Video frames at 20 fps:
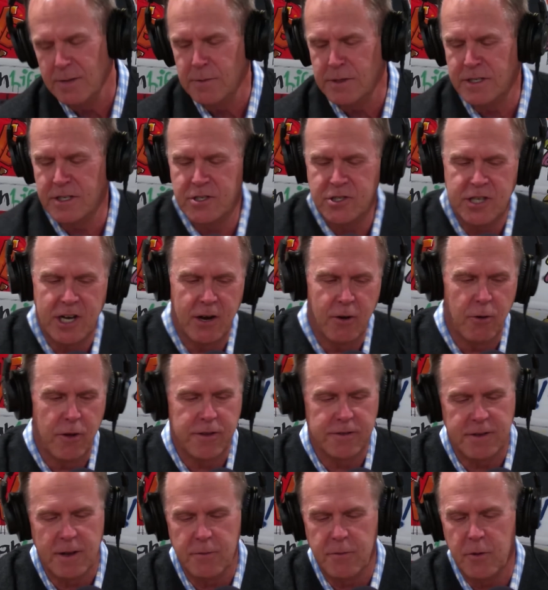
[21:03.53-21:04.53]
me just share
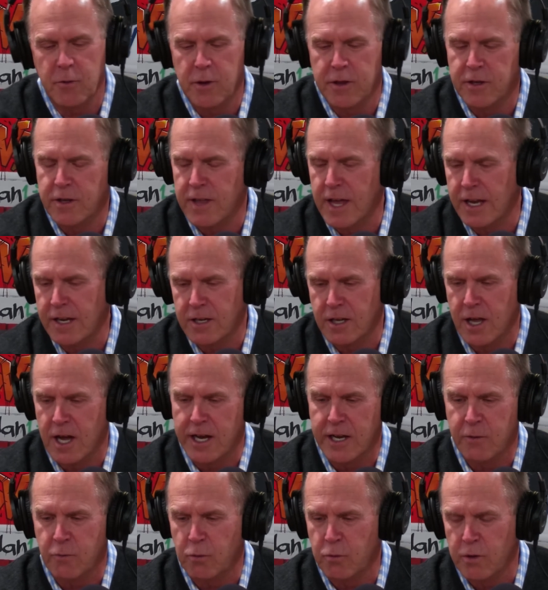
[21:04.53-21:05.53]
something with you that
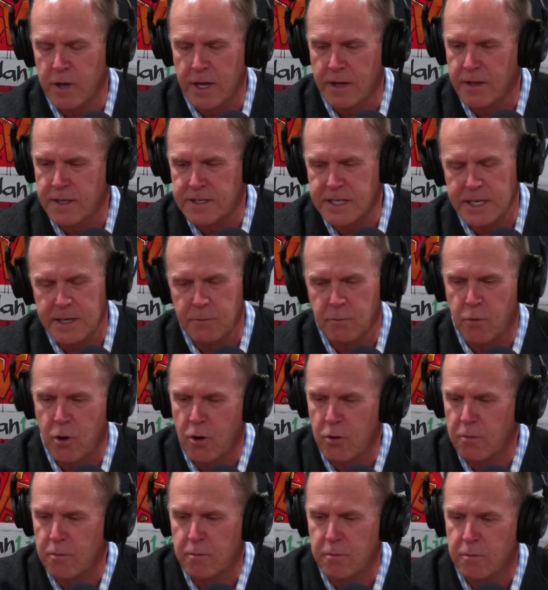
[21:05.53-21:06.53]
Kalani and the team
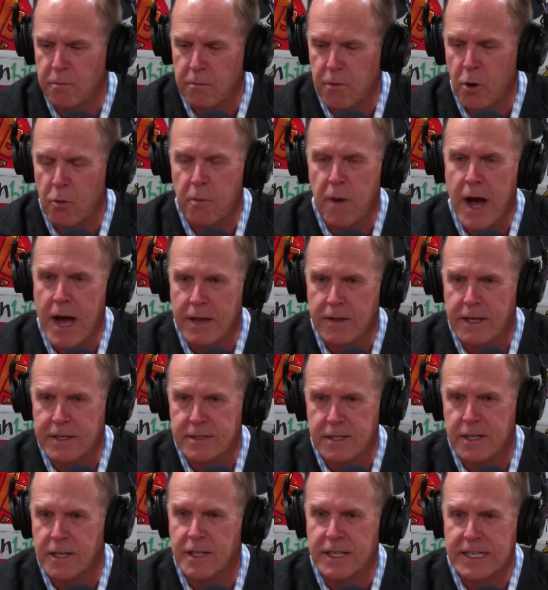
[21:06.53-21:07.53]
won't mind. That's a little